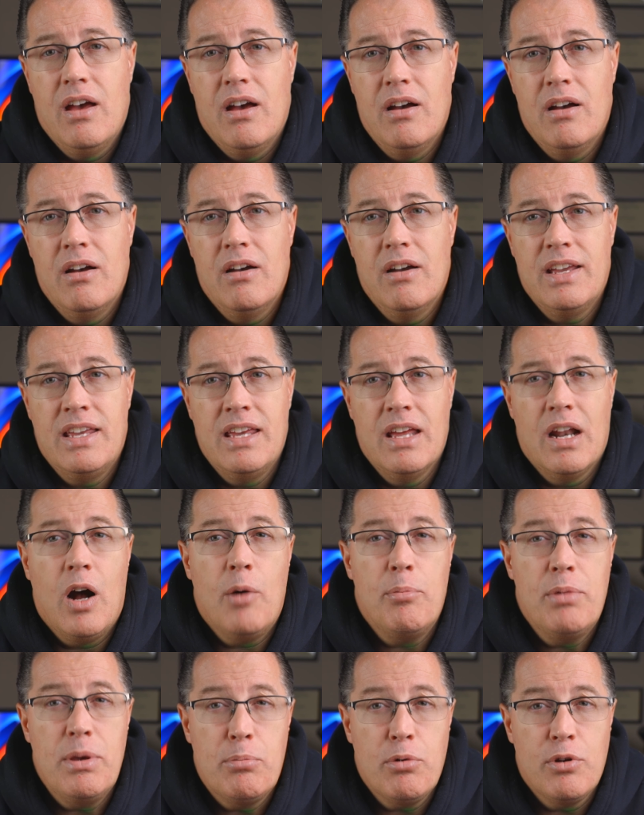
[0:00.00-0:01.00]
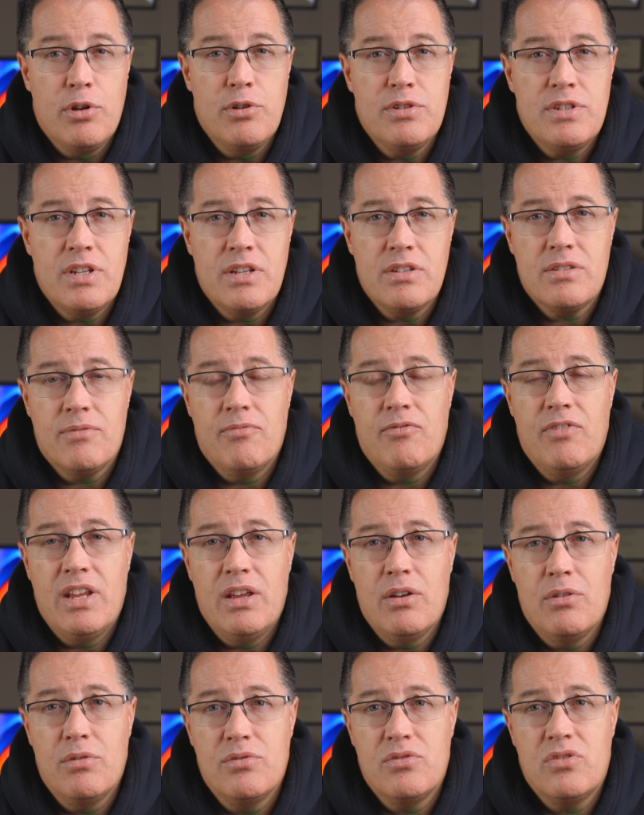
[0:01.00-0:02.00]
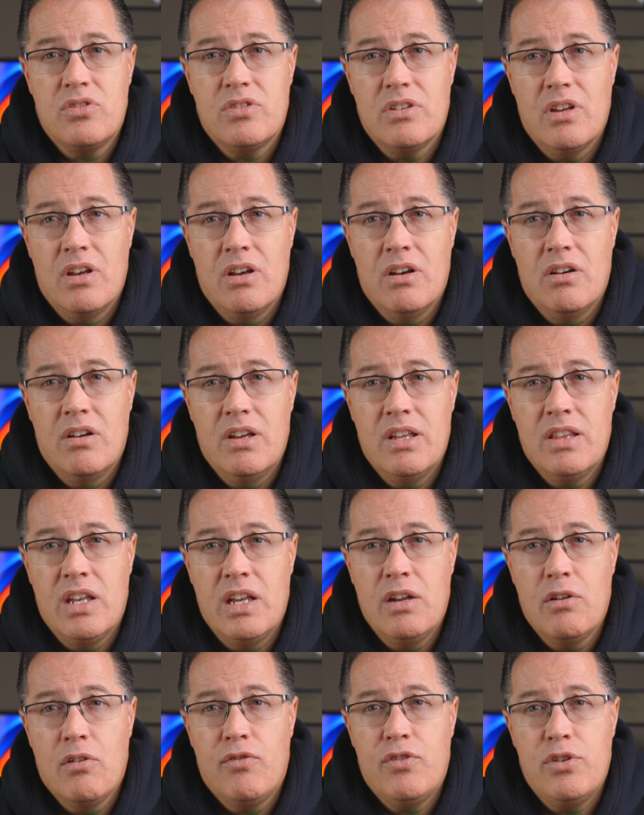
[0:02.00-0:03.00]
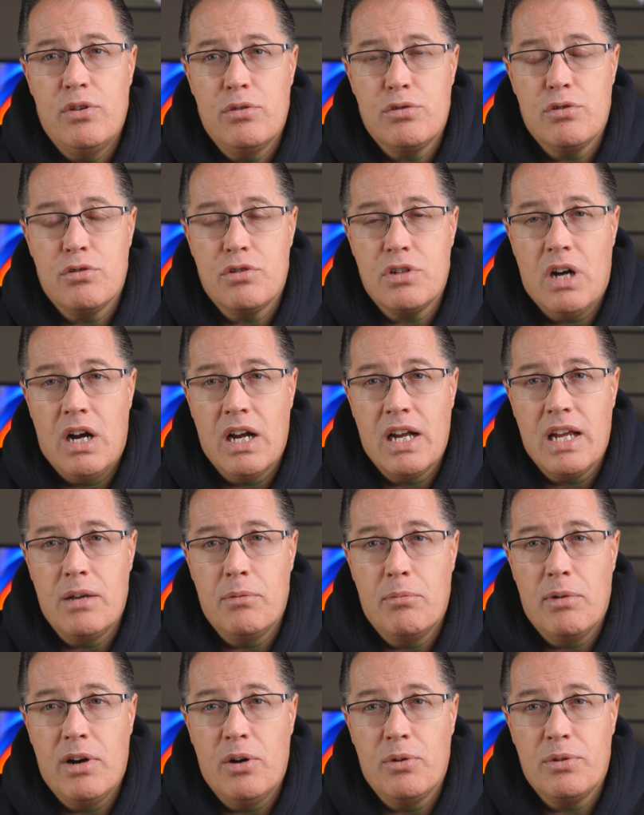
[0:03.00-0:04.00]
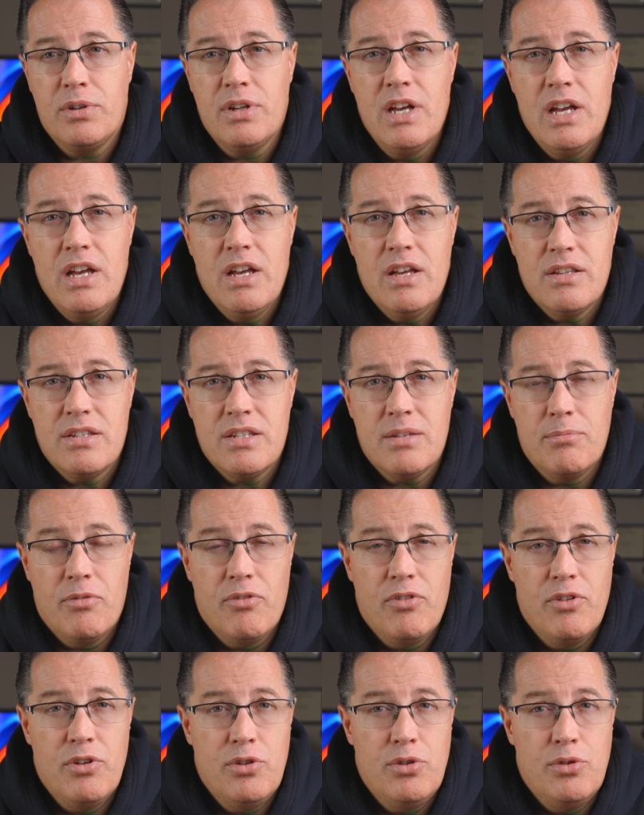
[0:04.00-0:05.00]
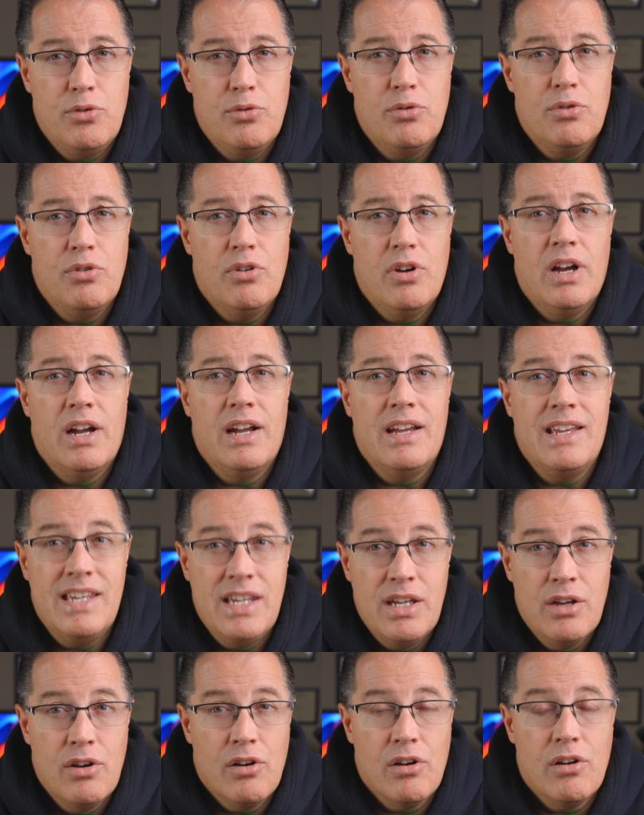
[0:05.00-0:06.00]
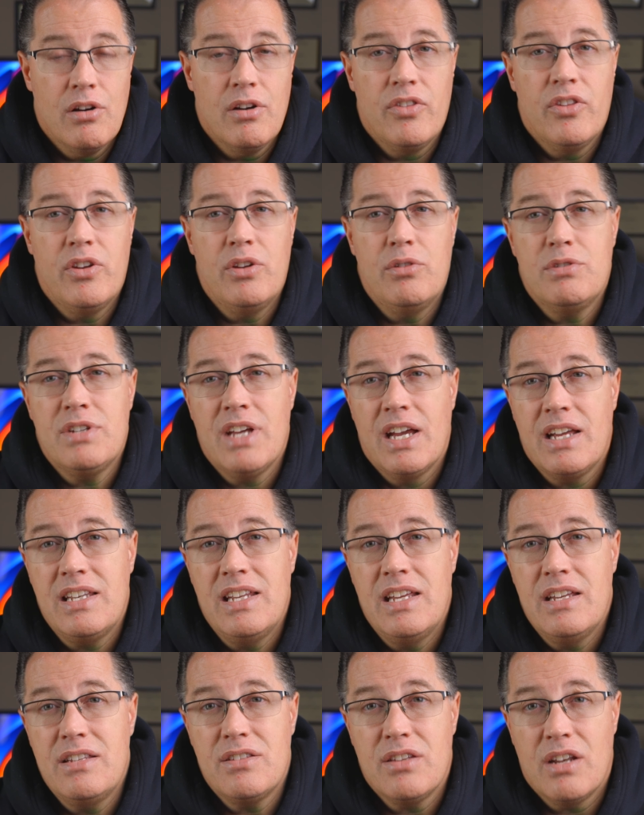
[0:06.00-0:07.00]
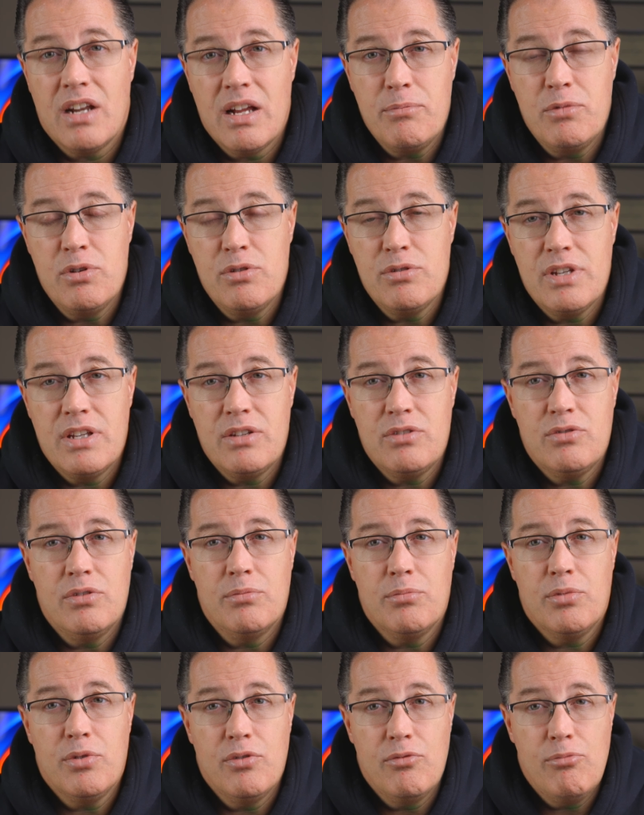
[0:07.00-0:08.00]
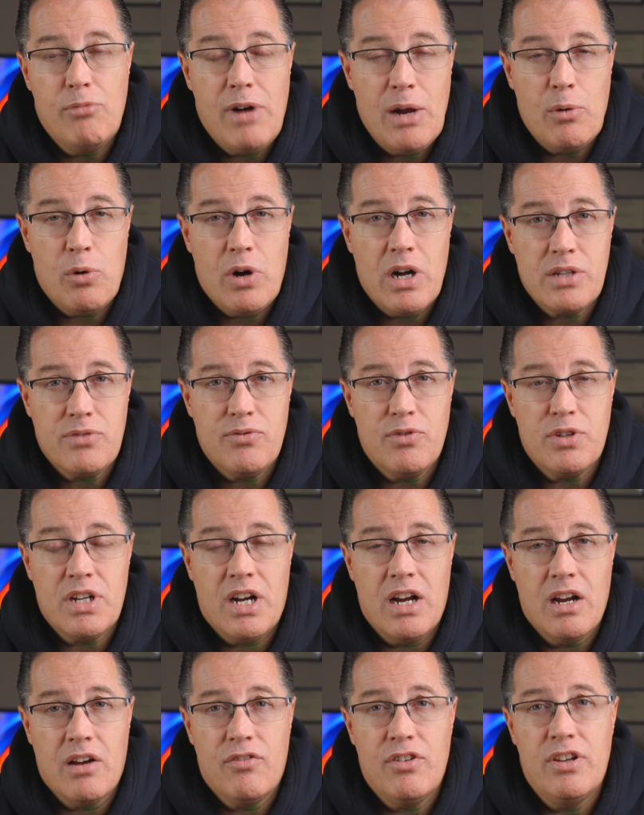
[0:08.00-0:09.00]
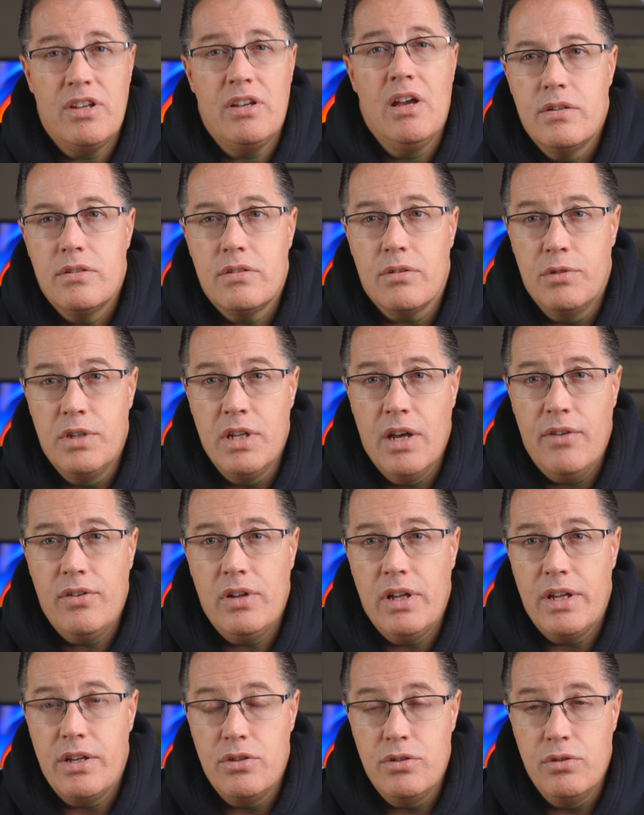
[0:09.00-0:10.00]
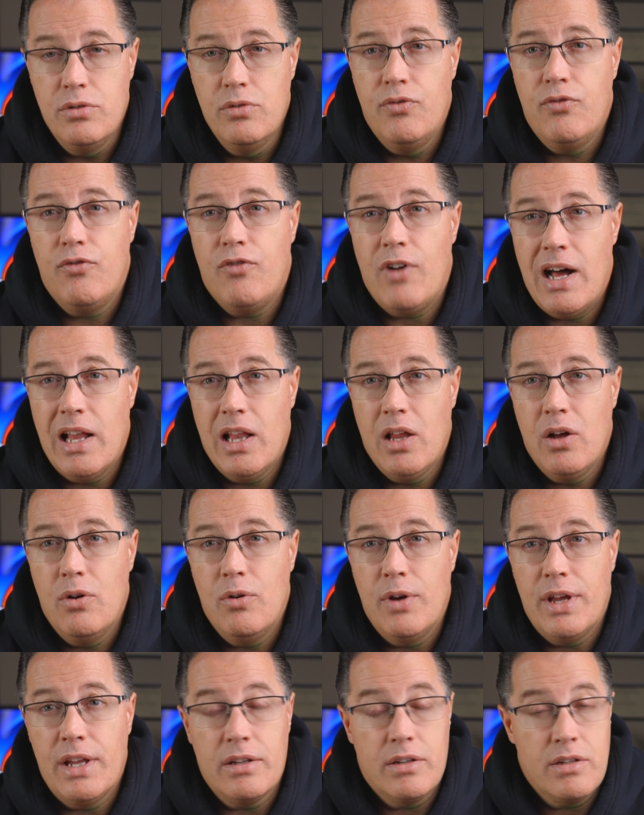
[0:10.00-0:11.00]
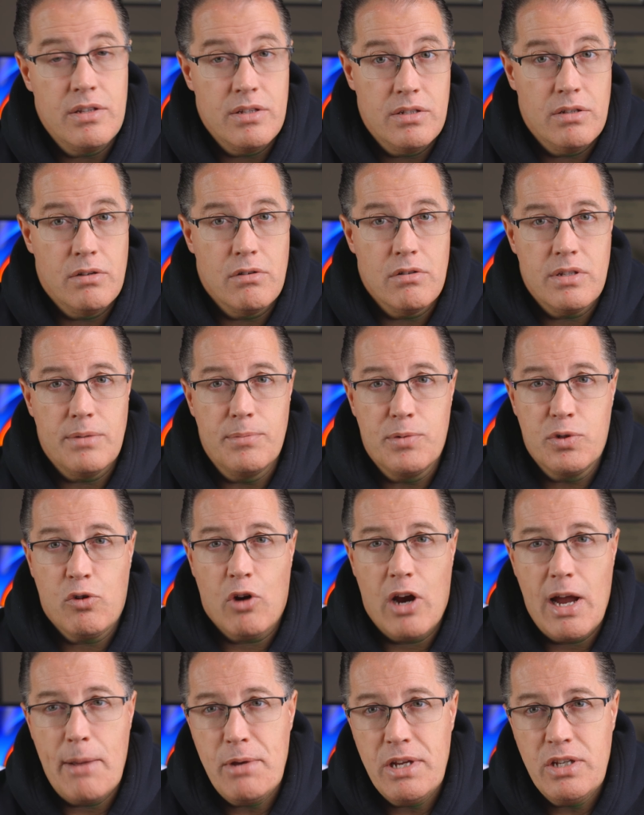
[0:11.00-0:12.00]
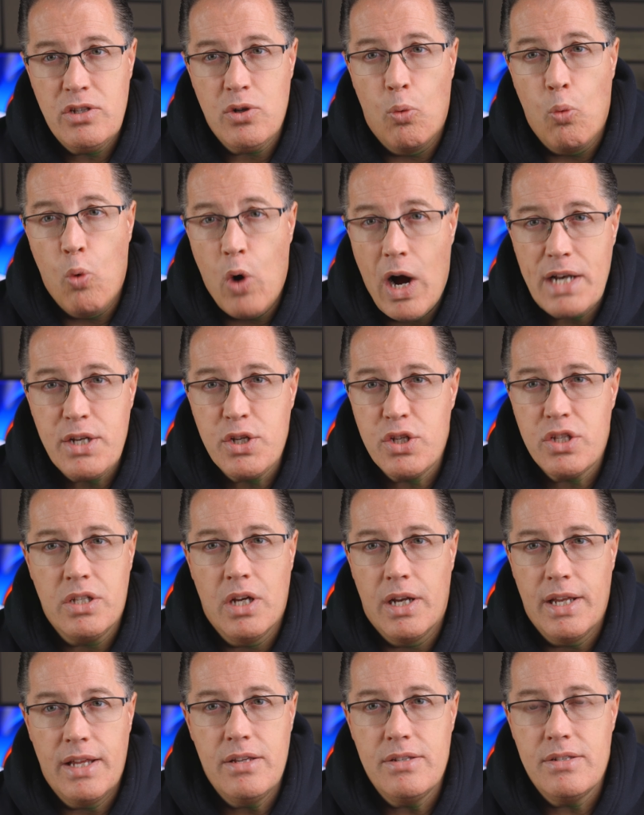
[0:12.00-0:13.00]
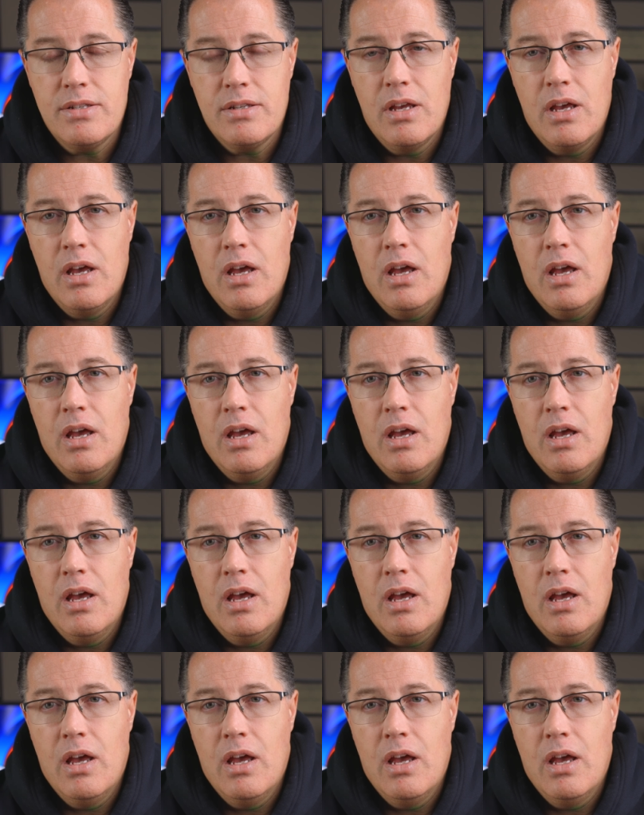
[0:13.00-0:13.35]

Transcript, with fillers: Again, I'll be producing some videos in the near future talking about some of the new gear and the new techniques that I'm using to improve my watch photography. So definitely do follow and consider subscribing to Watchstudies.